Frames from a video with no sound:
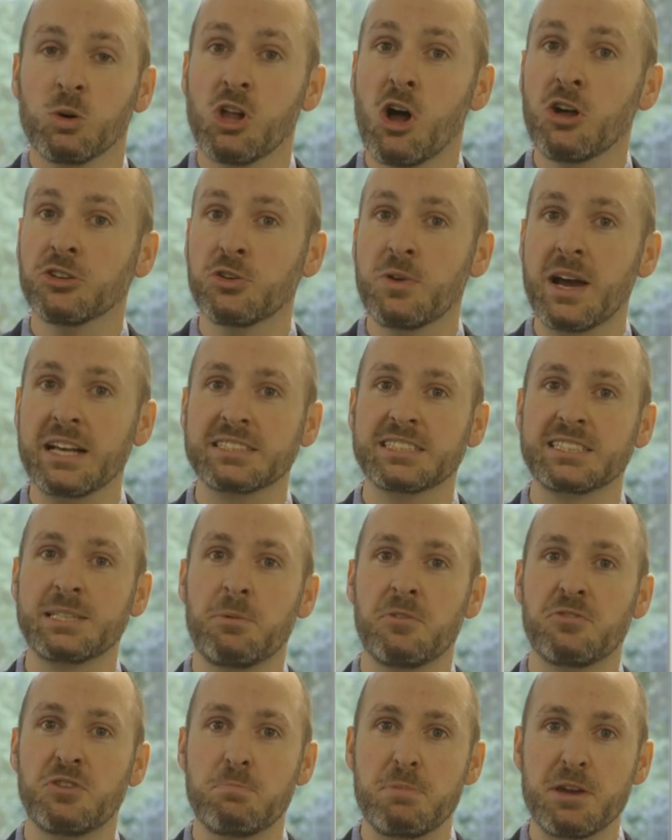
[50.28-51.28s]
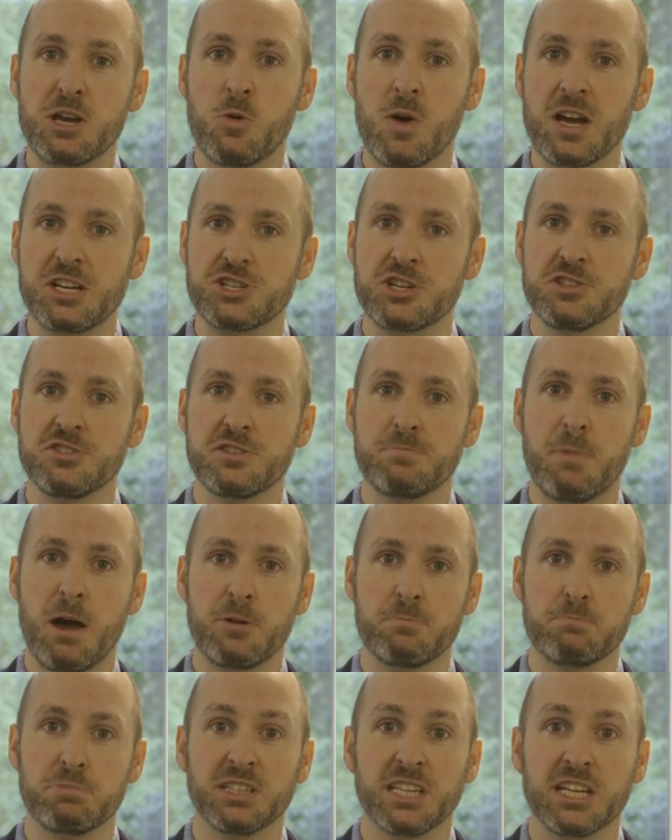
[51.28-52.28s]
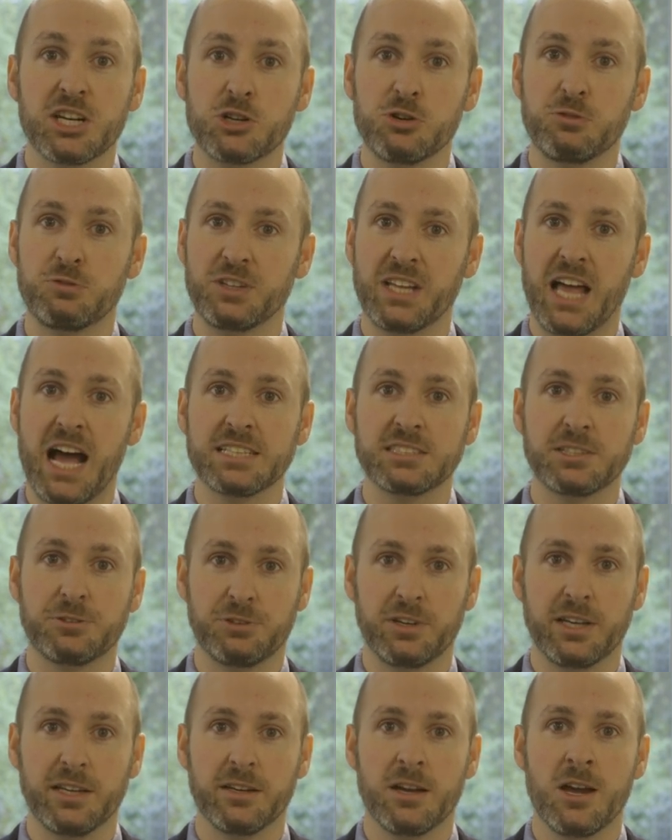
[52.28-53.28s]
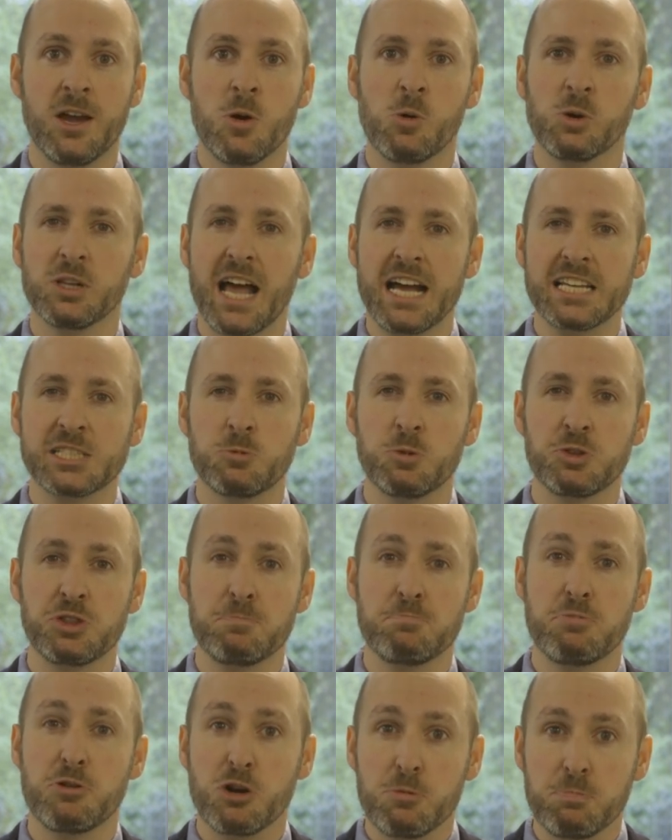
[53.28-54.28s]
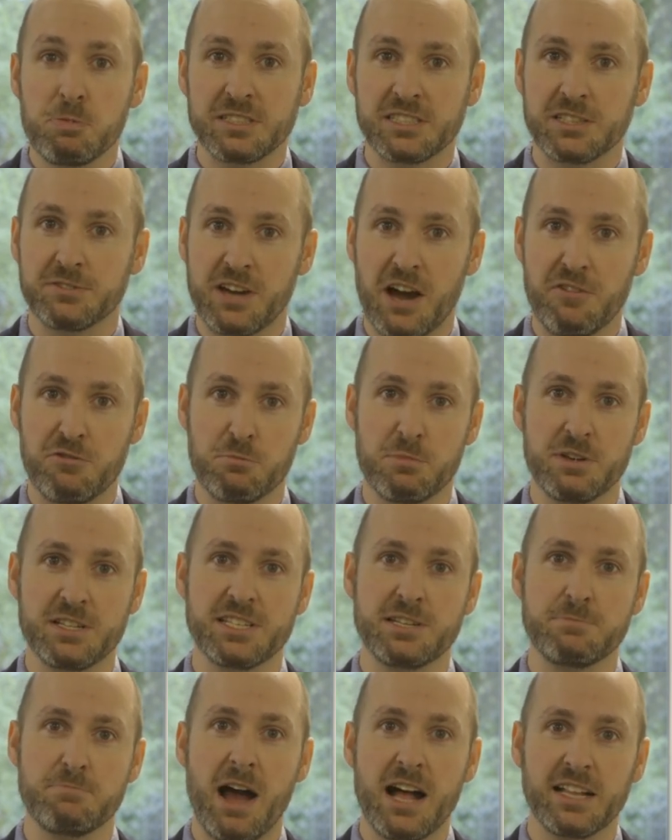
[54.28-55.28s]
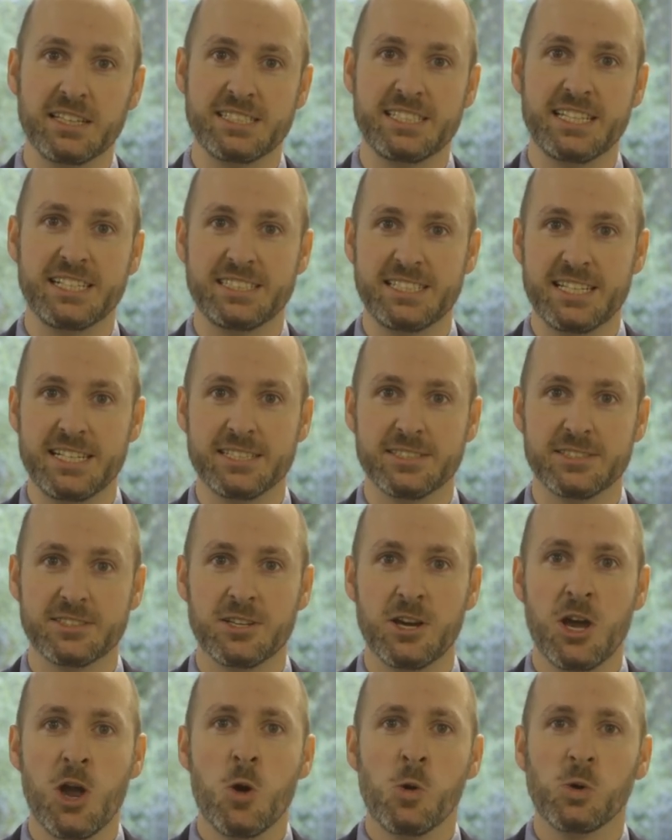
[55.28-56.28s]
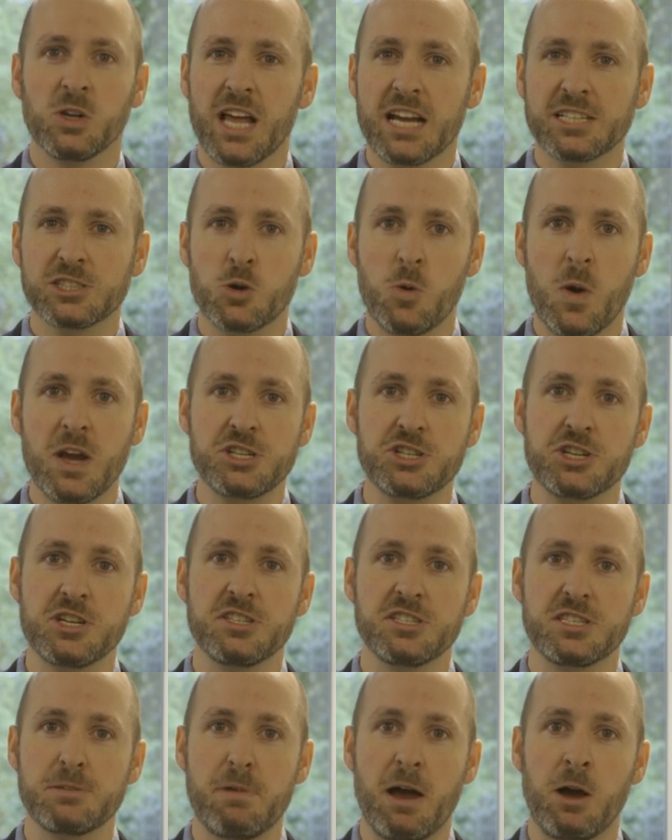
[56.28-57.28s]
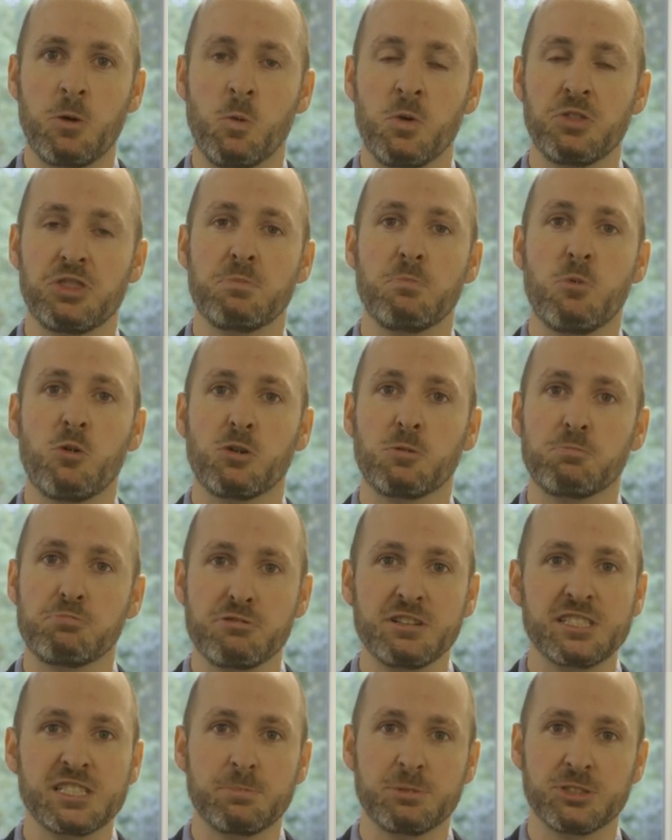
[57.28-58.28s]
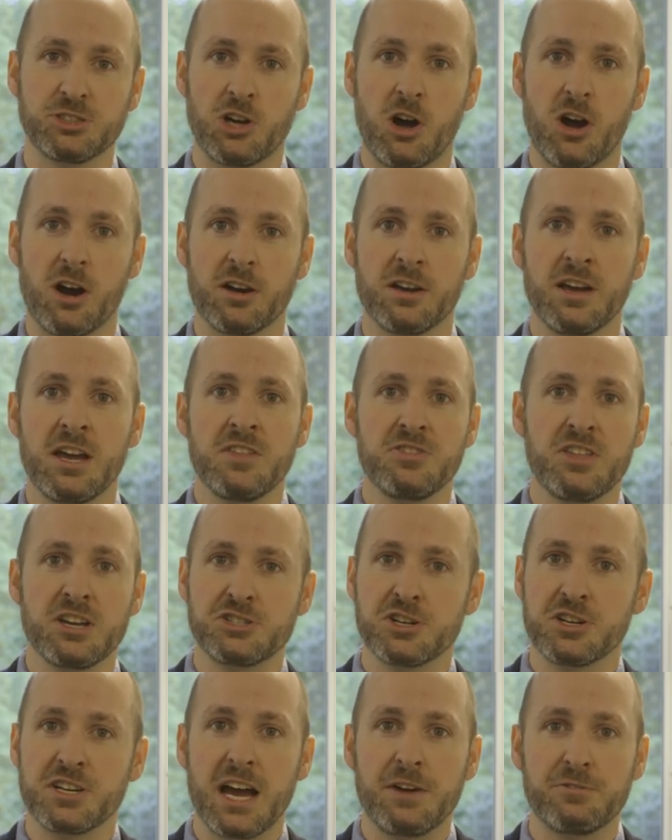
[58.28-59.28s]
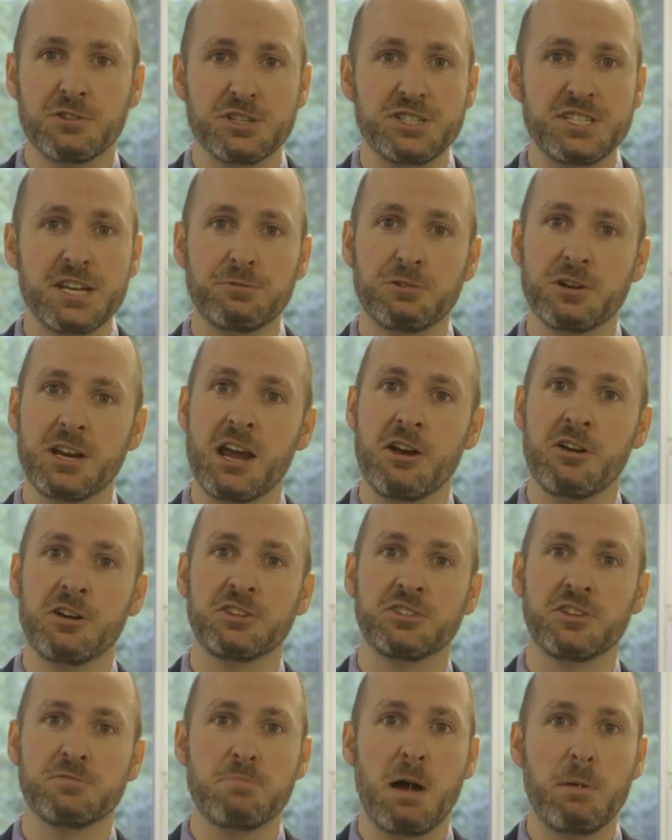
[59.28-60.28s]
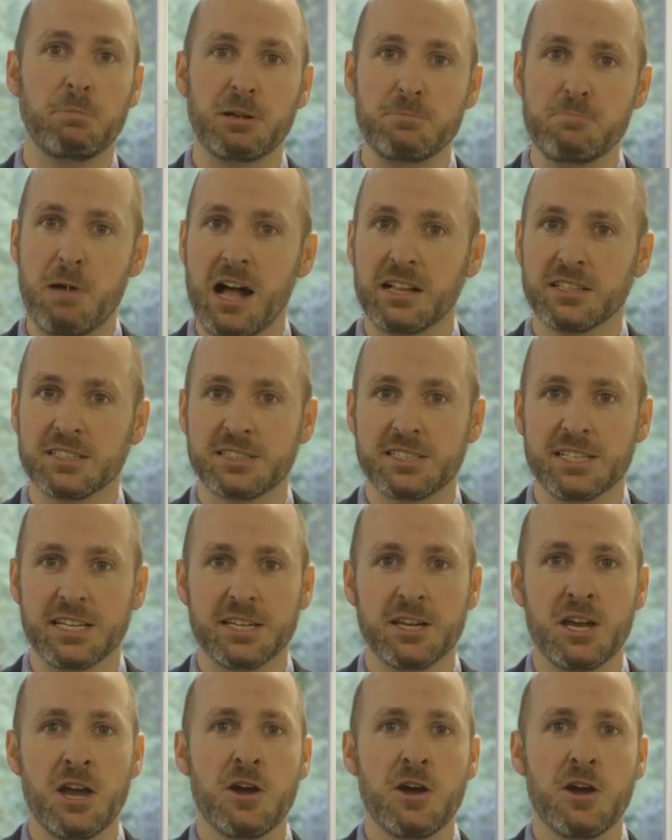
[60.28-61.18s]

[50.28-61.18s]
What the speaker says: We'll also ask some of the big questions about political philosophy. We'll ask what the purpose of government and politics is. We'll ask questions about what the moral principles are that should govern different areas of public policy,